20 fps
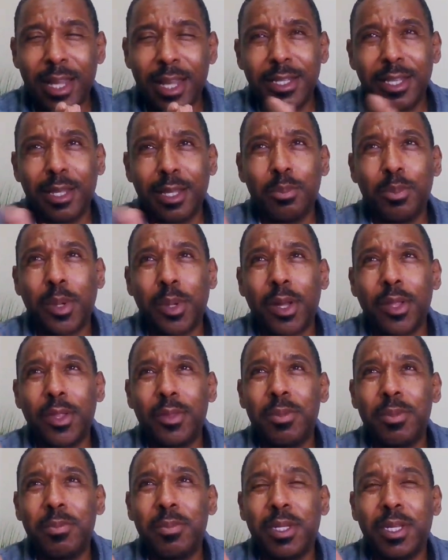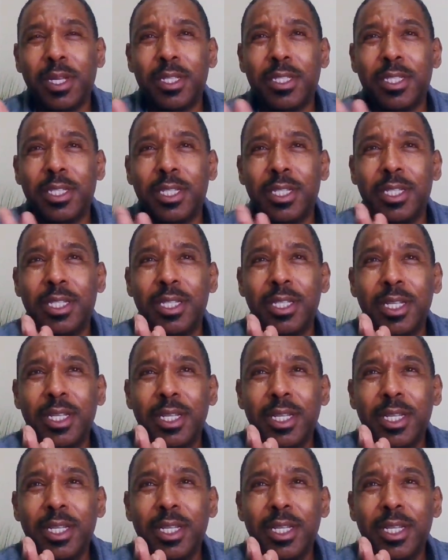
kind of like bothered me because she